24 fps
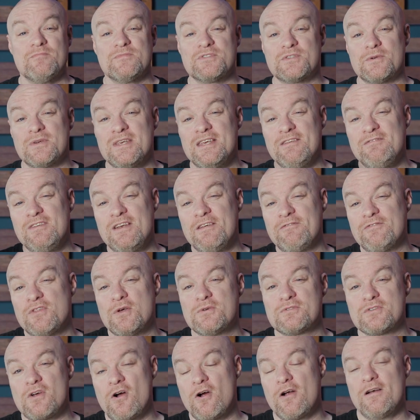So even if
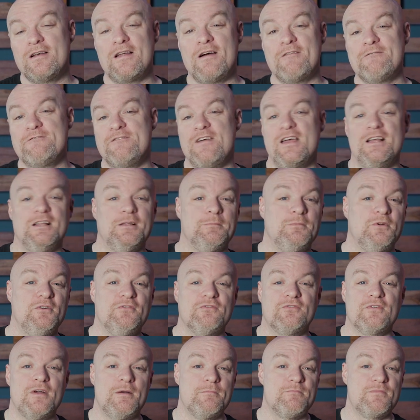those aren't available
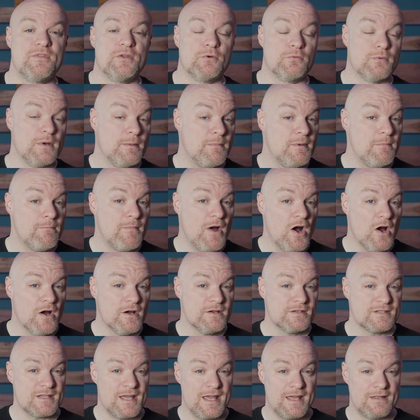from the ribbon
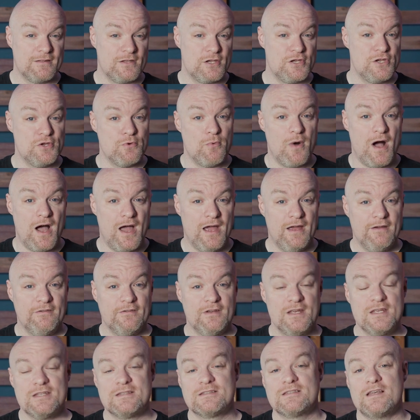bars and the UI
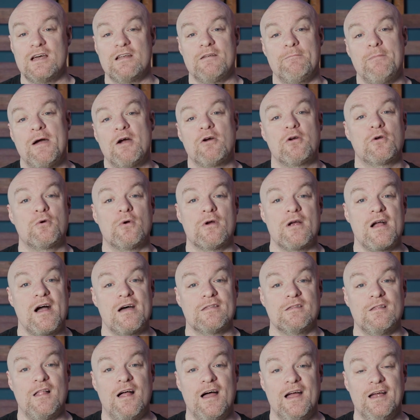inside of Power Query
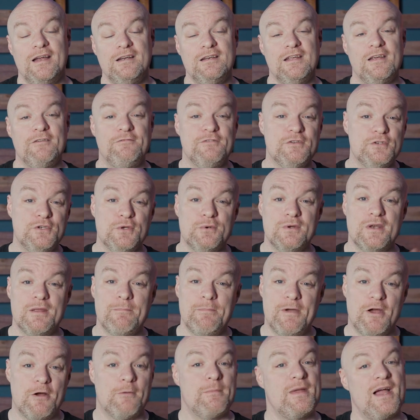Online, if you do it in
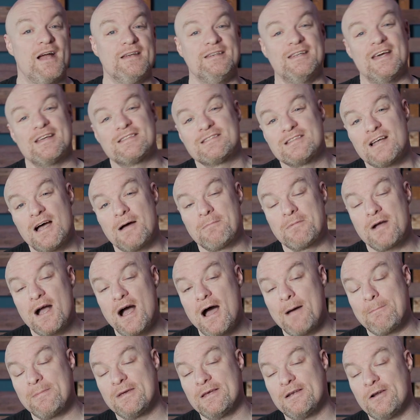Power BI Desktop,
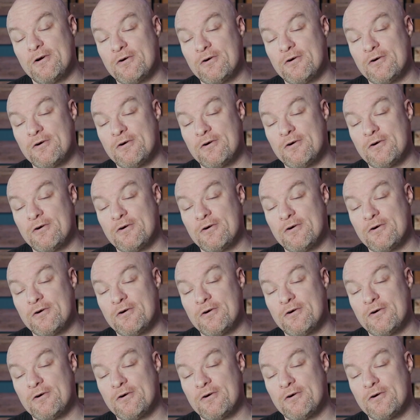copy